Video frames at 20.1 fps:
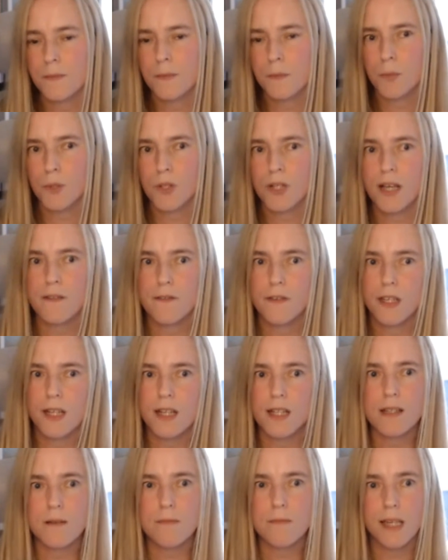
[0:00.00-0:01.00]
But if it
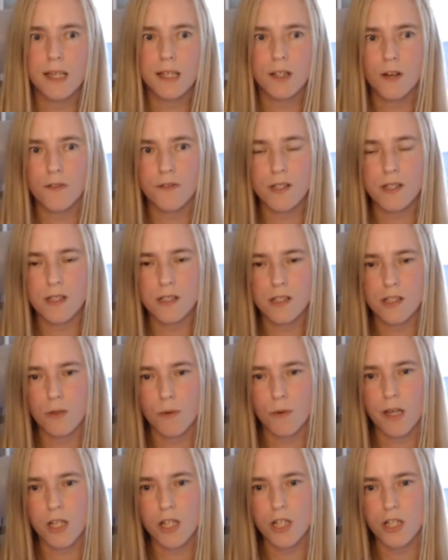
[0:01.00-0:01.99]
is a make an offer
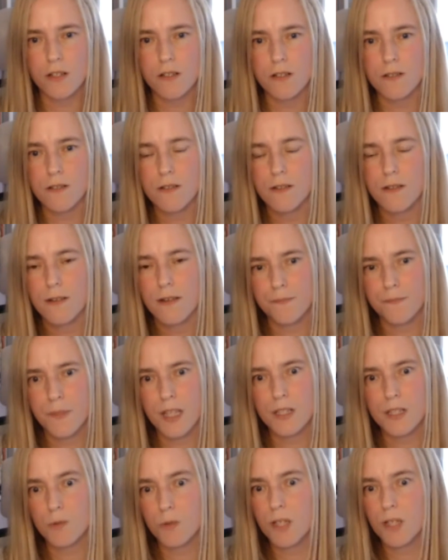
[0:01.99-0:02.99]
situation,
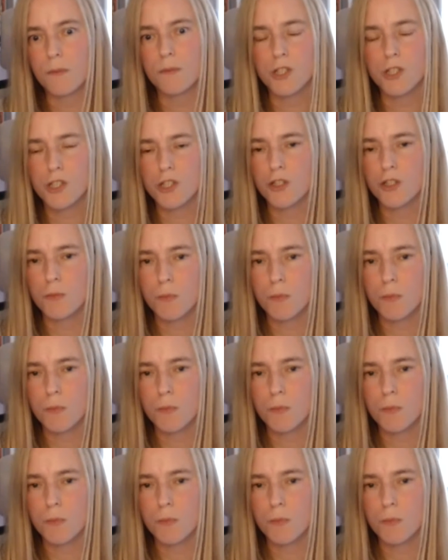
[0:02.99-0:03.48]
that's what I would do.